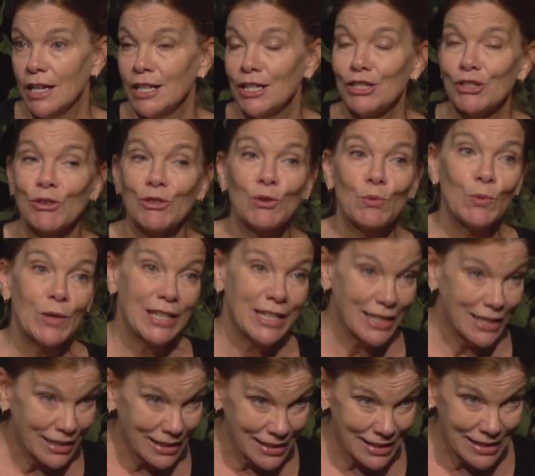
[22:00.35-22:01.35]
so that we
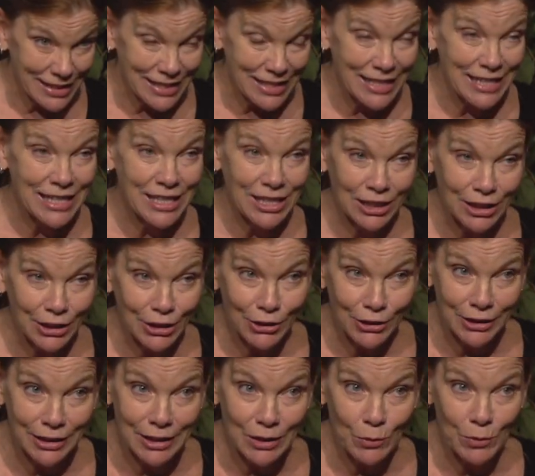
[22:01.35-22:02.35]
can see
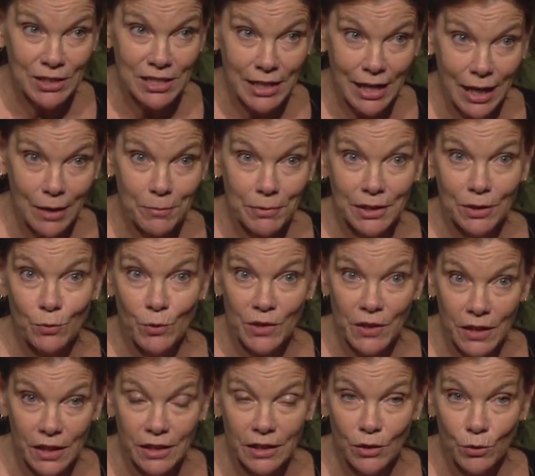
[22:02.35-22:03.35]
clearly what's happening
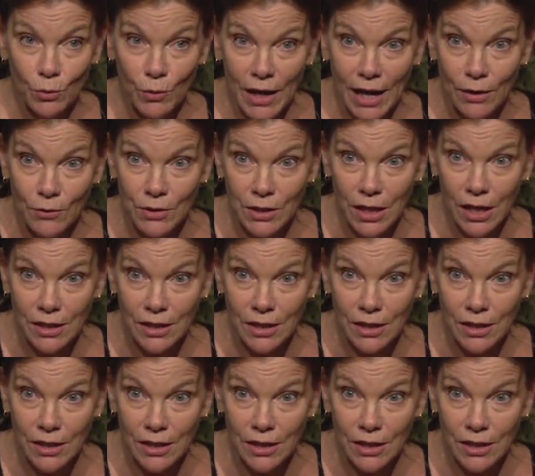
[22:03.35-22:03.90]
within and around